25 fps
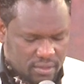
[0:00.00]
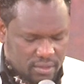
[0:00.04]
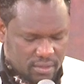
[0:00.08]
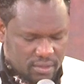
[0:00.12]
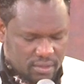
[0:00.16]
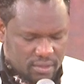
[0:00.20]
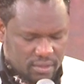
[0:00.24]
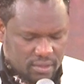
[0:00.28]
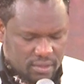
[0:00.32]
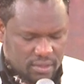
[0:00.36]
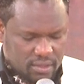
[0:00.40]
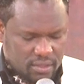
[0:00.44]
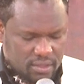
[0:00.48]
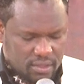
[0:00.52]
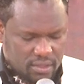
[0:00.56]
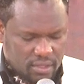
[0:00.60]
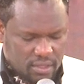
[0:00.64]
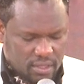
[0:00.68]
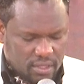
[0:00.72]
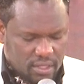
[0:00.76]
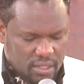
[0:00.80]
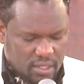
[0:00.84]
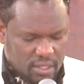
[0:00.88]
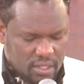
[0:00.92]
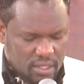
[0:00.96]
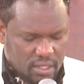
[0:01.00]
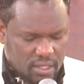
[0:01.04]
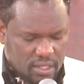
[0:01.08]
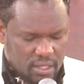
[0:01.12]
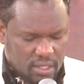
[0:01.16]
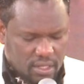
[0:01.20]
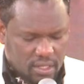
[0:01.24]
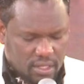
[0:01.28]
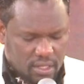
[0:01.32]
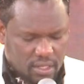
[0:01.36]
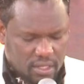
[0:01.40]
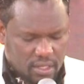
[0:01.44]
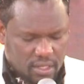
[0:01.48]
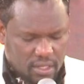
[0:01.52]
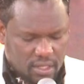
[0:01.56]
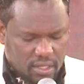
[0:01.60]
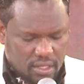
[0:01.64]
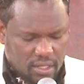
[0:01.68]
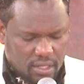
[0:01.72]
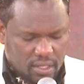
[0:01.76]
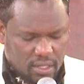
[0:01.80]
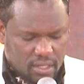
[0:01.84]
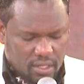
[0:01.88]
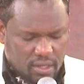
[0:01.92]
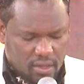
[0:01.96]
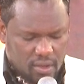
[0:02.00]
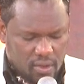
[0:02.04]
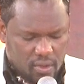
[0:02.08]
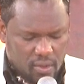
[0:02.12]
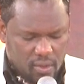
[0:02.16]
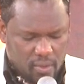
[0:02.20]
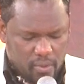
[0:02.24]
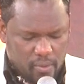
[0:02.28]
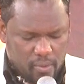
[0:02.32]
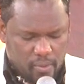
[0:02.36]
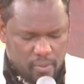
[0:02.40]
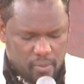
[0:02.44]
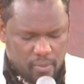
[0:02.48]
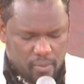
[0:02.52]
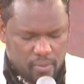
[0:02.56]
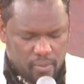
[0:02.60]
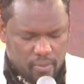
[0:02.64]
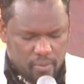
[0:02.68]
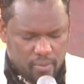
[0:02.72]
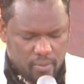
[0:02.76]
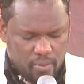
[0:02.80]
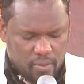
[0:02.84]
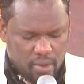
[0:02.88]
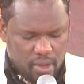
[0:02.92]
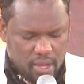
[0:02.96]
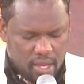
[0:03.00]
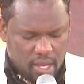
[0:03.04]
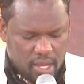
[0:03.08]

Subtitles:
No one is speaking in this clip.